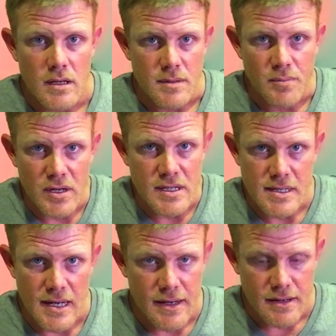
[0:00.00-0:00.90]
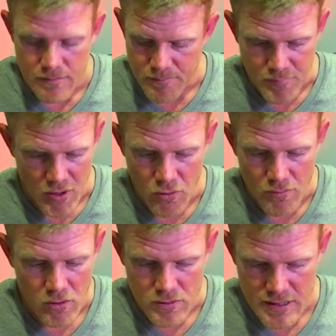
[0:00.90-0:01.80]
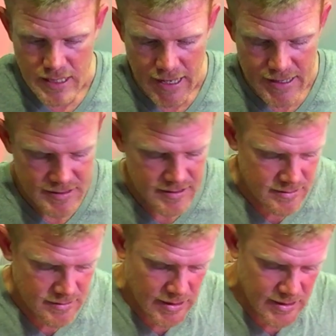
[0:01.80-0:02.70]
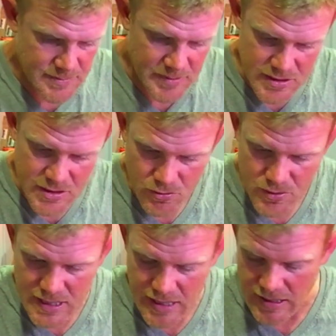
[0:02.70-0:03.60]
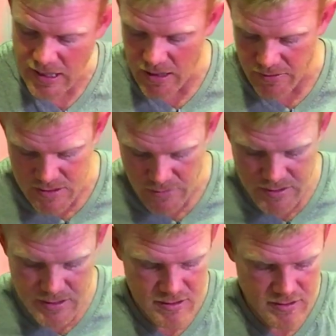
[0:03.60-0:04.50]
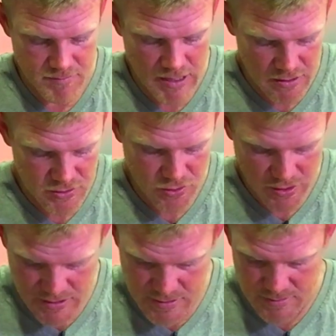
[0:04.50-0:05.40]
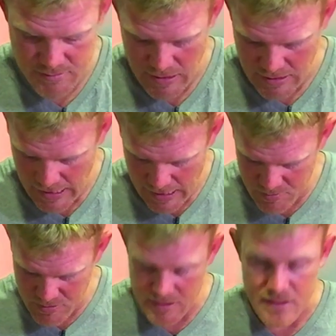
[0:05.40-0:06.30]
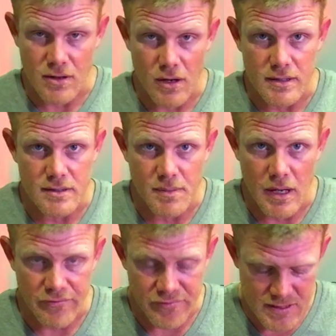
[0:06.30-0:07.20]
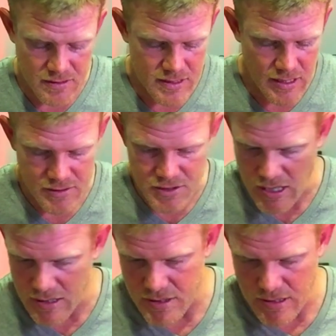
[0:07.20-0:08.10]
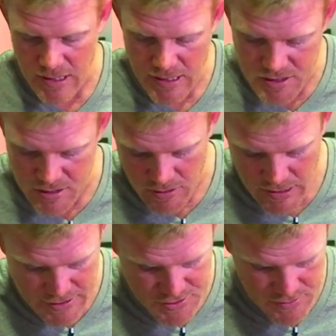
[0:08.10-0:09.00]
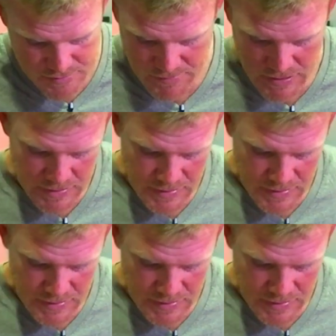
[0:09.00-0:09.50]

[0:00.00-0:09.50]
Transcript: It's a pretty standard blow molded case. It's been screwed together here. There's obviously some electronics and cables inside to be able to facilitate the charging at each location.